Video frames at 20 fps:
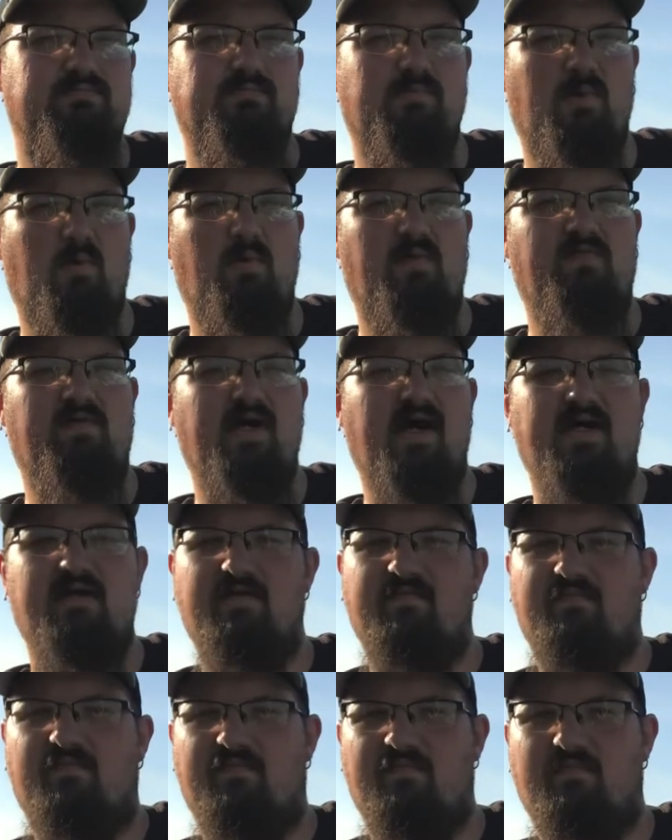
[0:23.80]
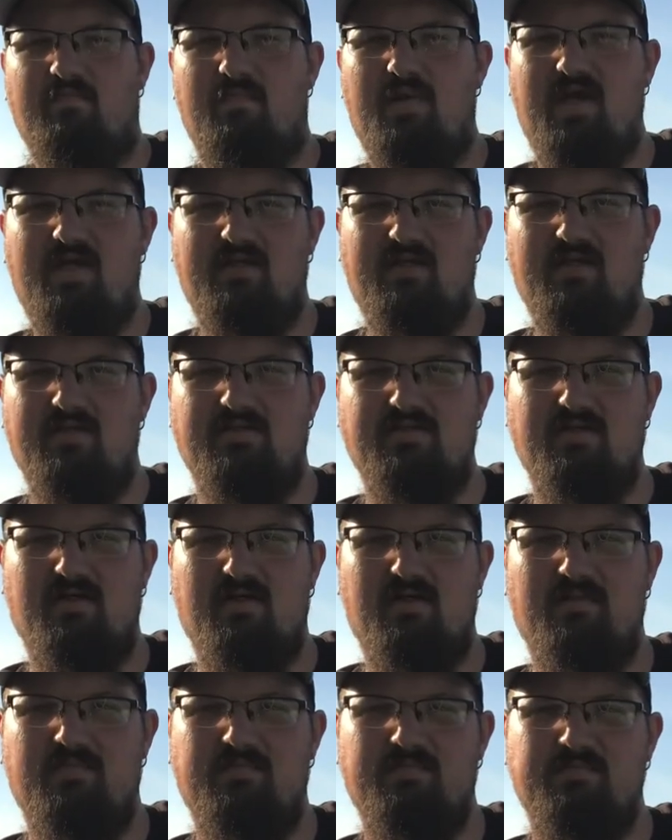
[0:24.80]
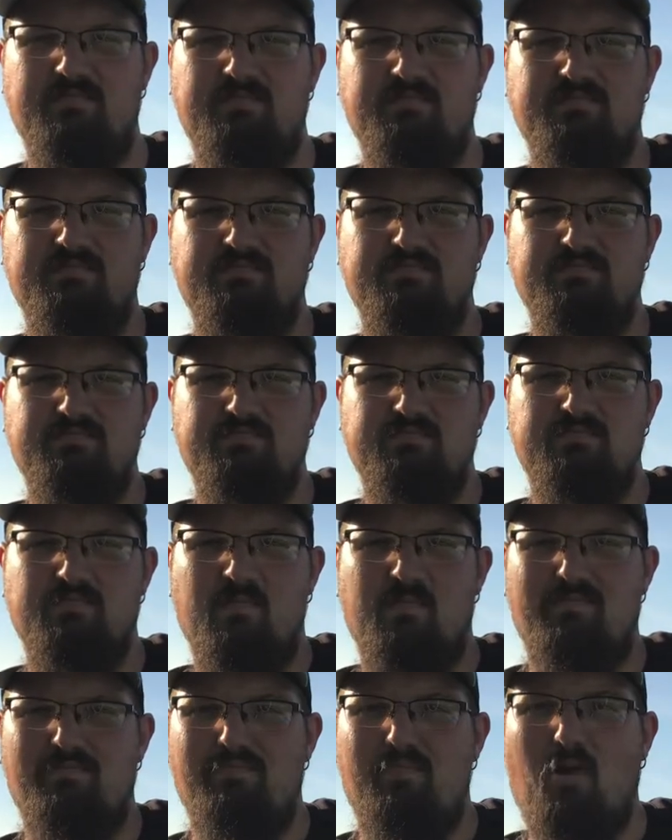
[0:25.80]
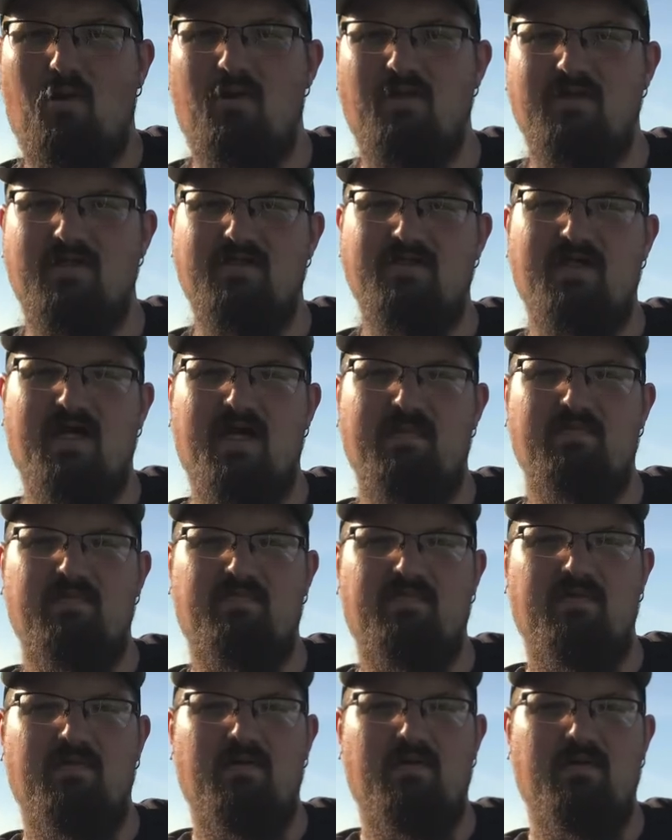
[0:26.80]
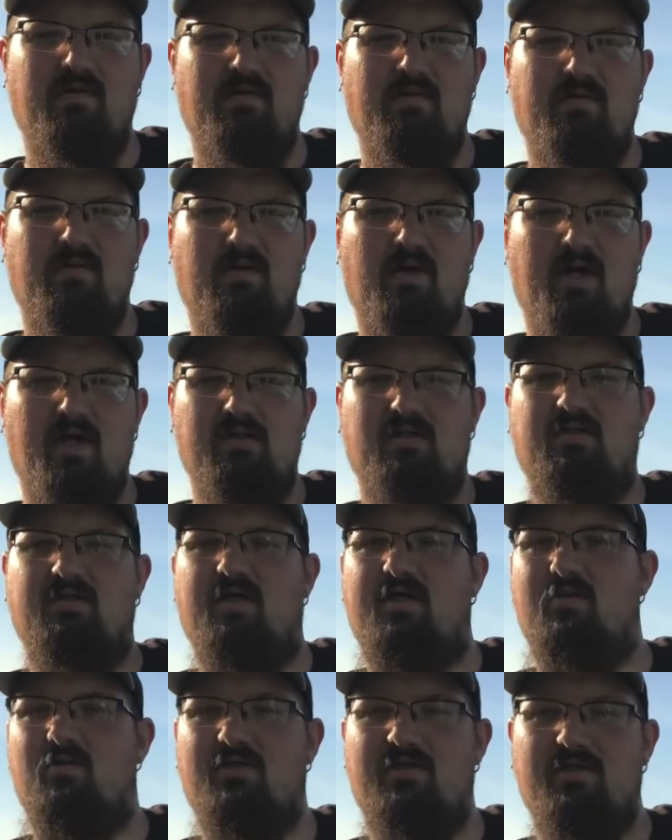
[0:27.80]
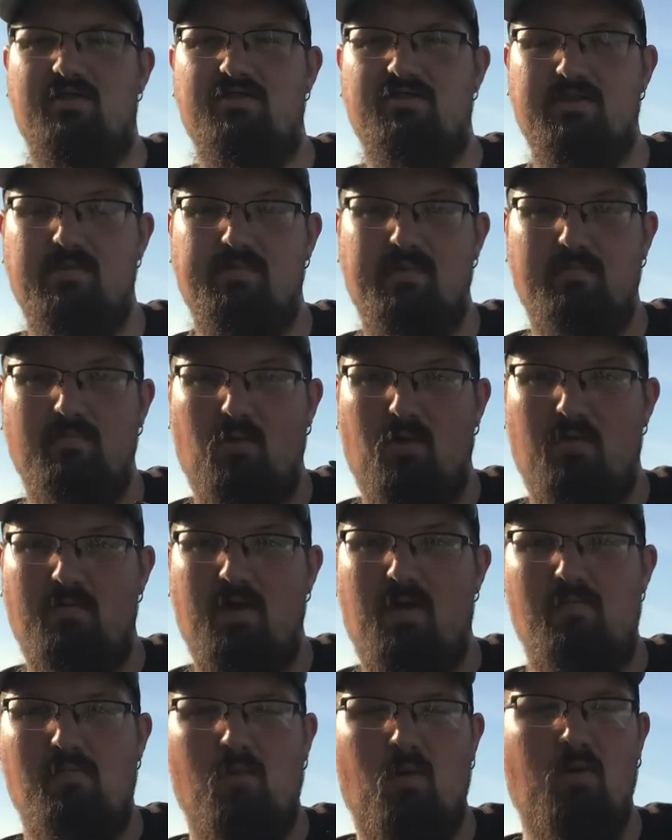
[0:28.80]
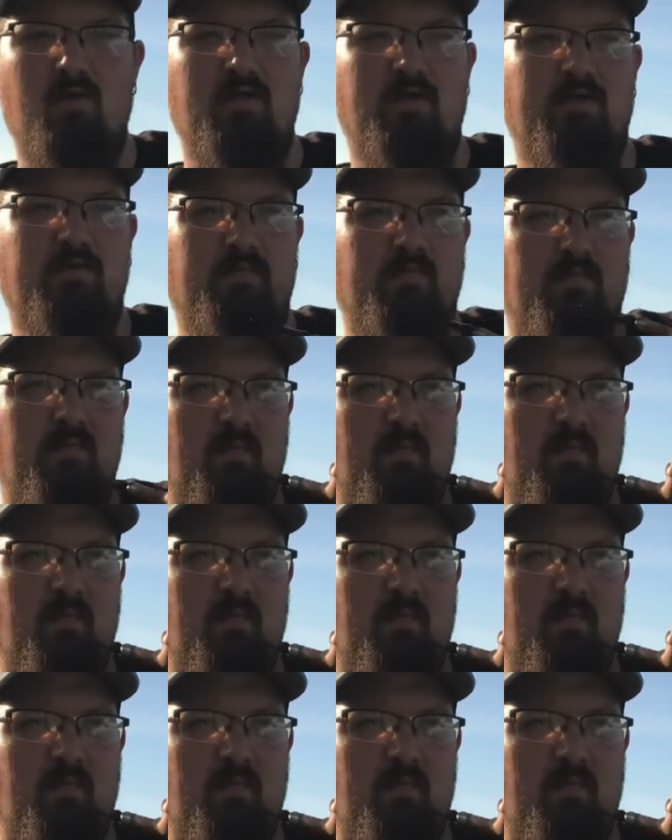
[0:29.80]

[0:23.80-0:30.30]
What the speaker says: We've kind of made this a party type of a holiday when it should be more about mourning.